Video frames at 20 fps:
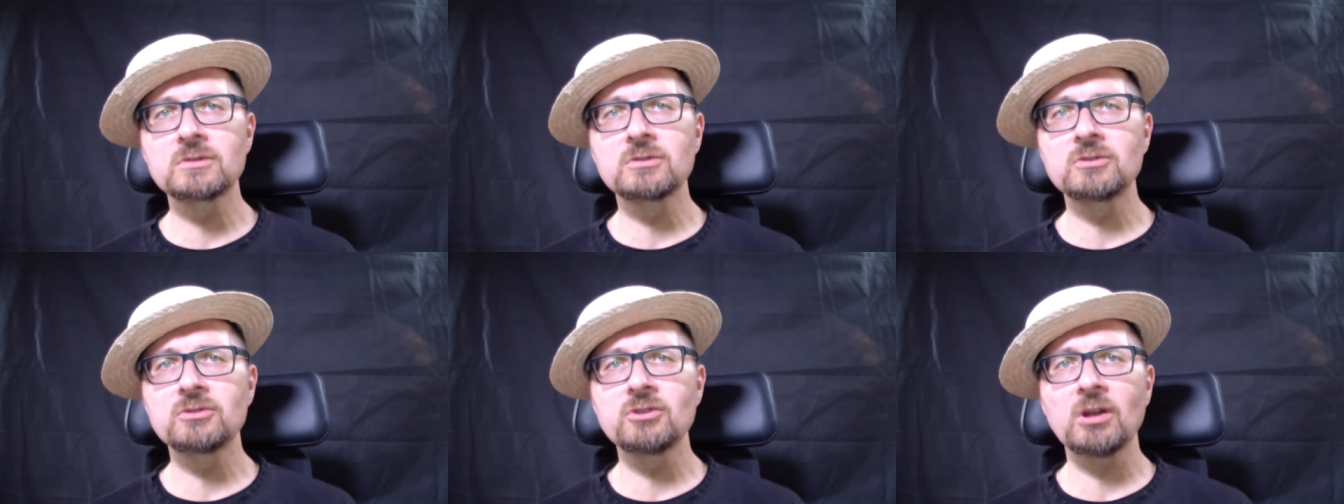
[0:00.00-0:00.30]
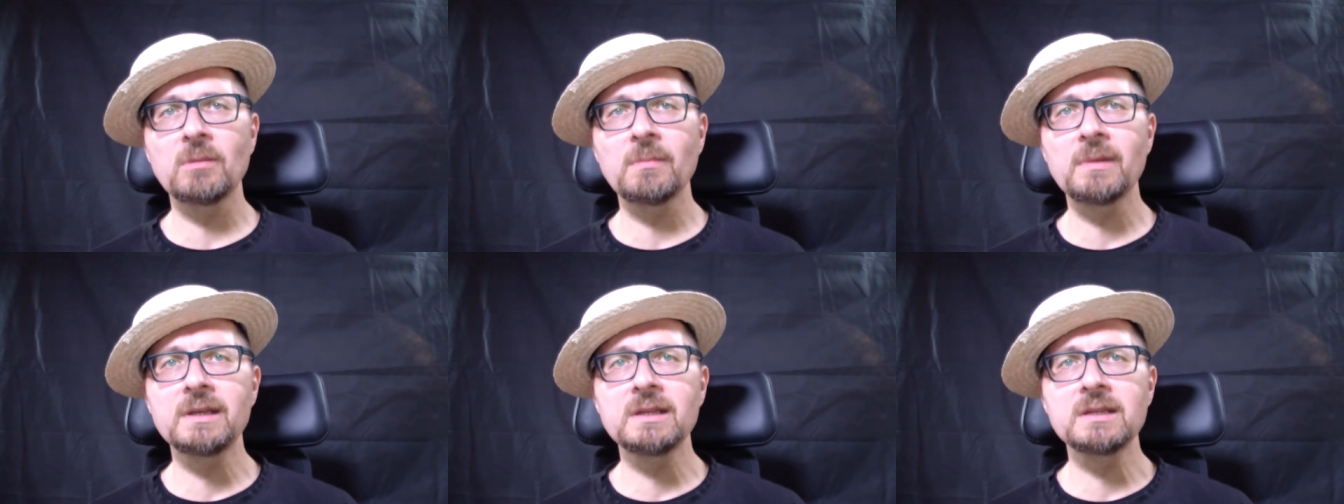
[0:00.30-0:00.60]

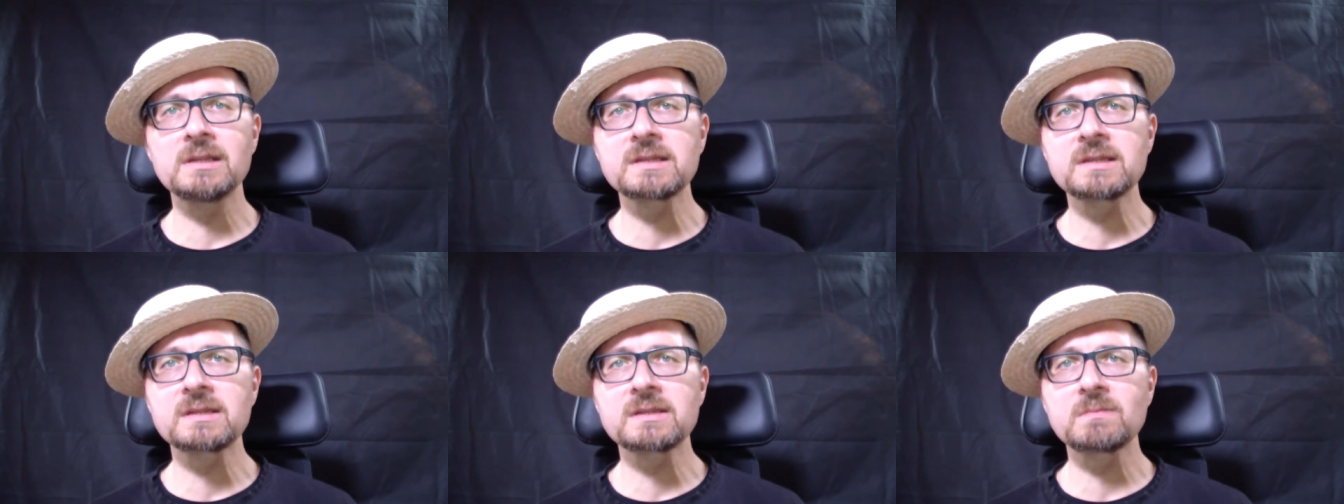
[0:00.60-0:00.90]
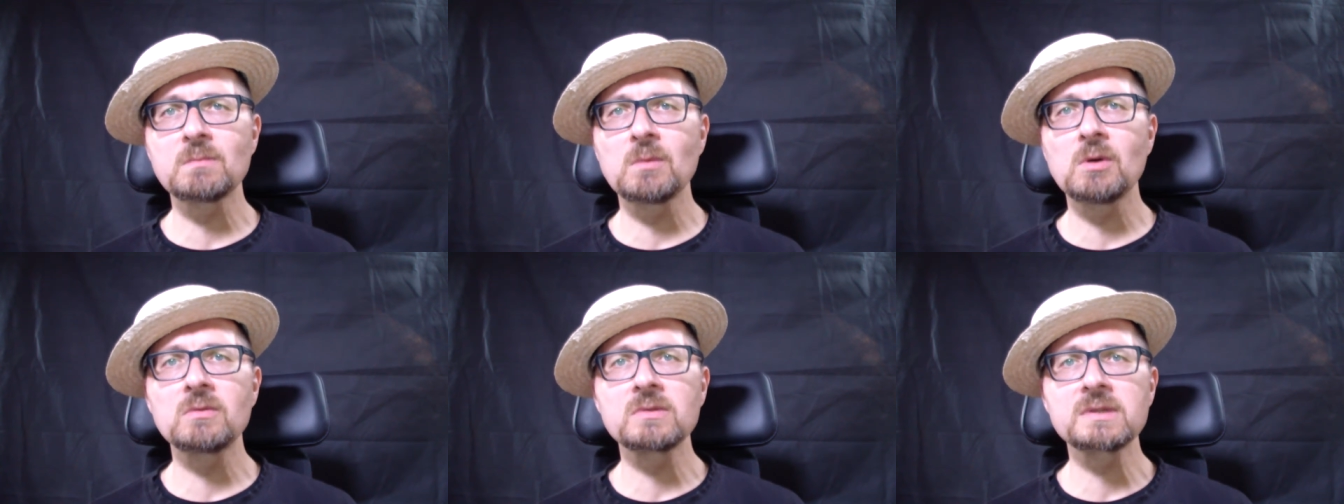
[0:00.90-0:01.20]
Germany's
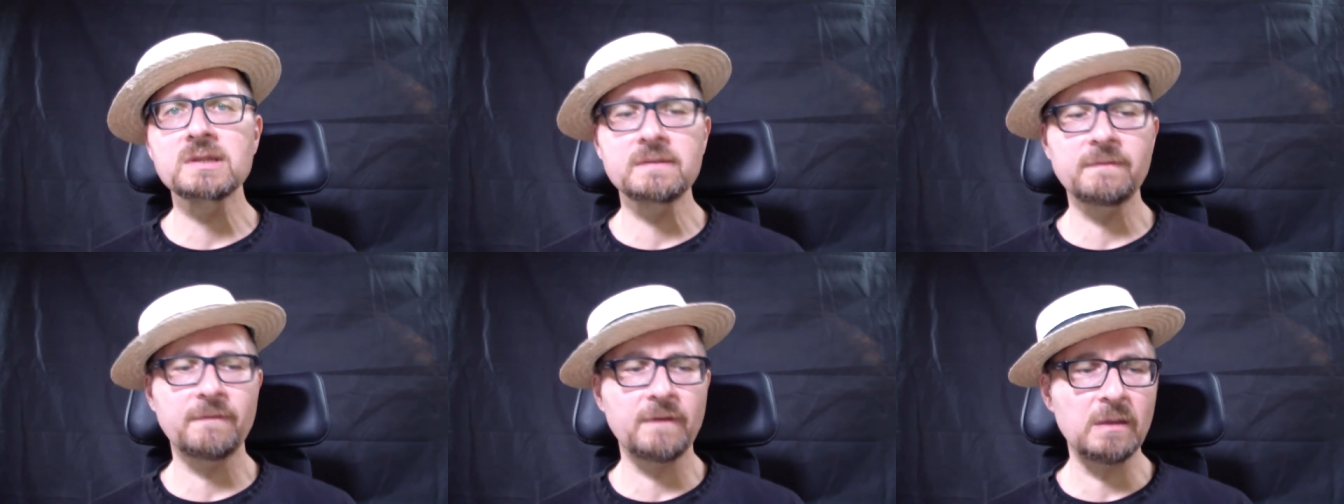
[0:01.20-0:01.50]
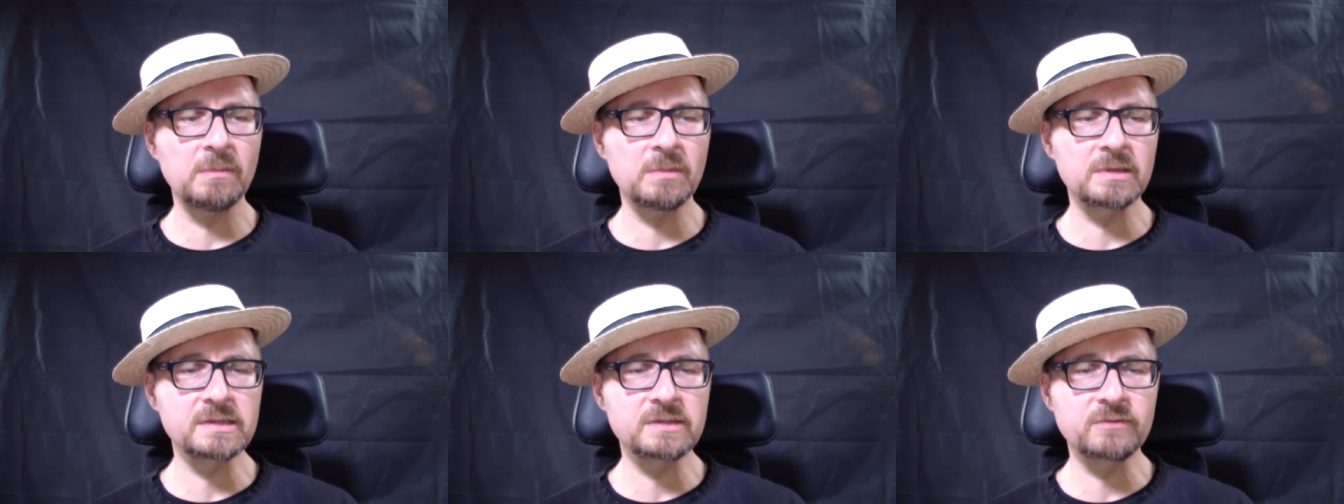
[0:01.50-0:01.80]
most
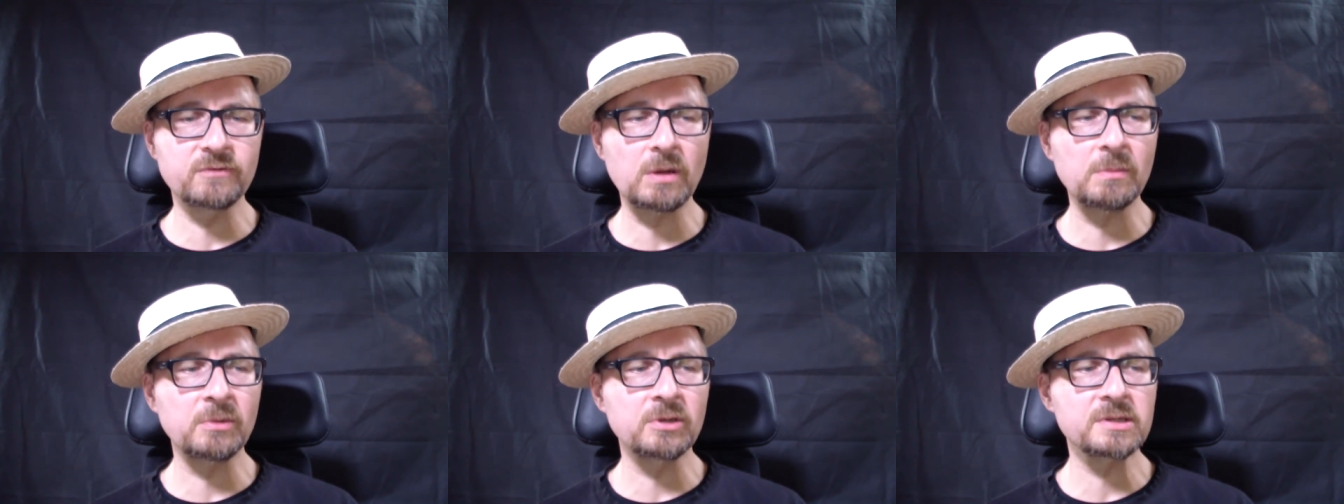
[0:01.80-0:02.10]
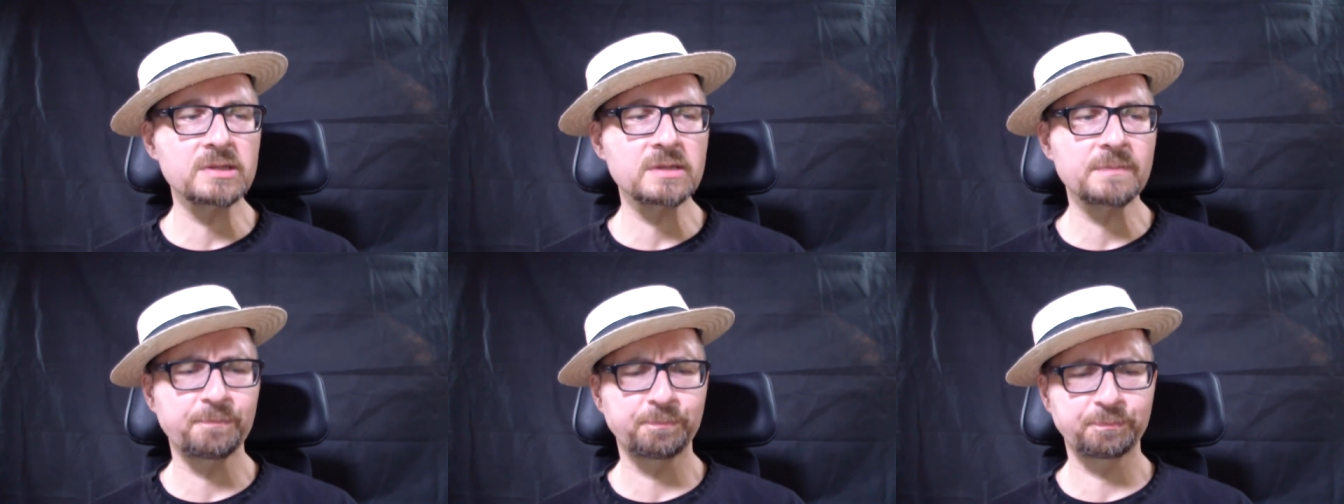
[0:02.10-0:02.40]
famous
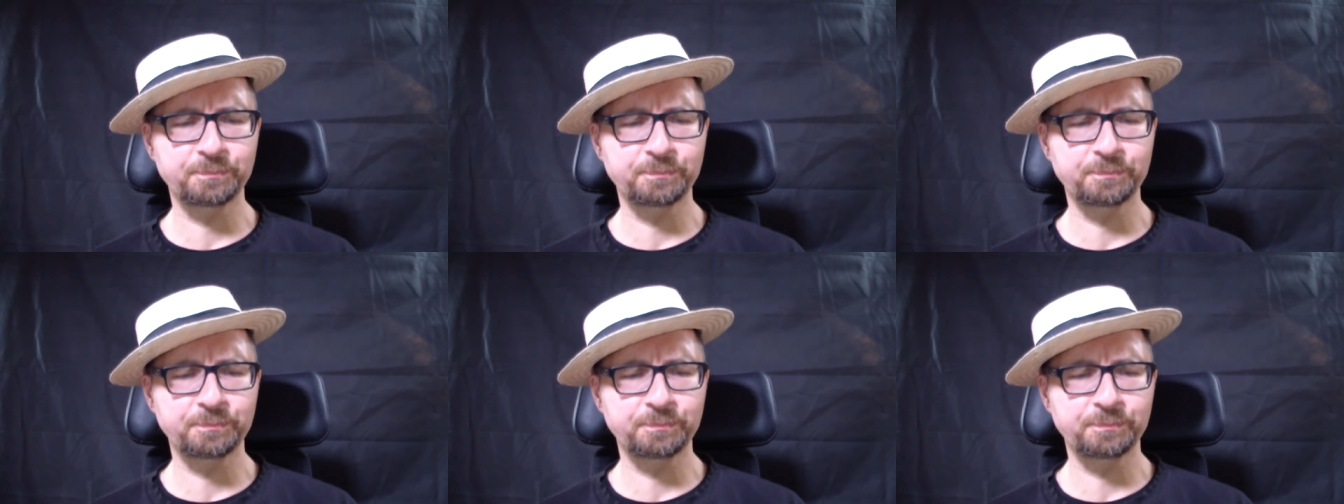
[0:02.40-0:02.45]
drummers.